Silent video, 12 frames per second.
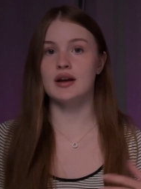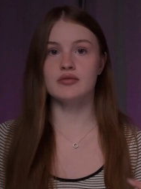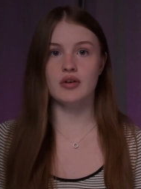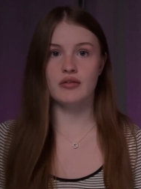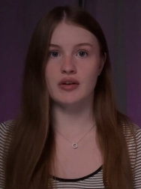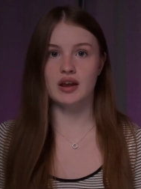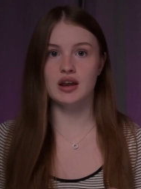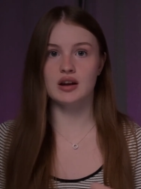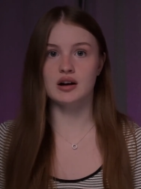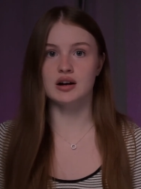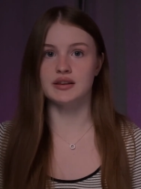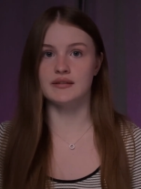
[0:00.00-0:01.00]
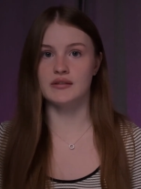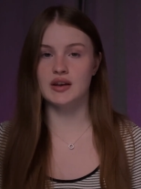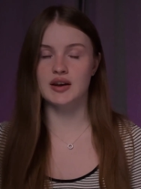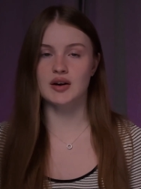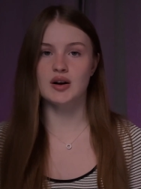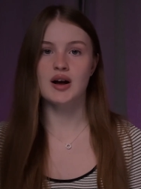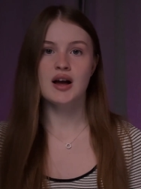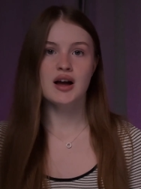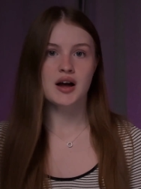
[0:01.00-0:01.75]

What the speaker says: everything on the video,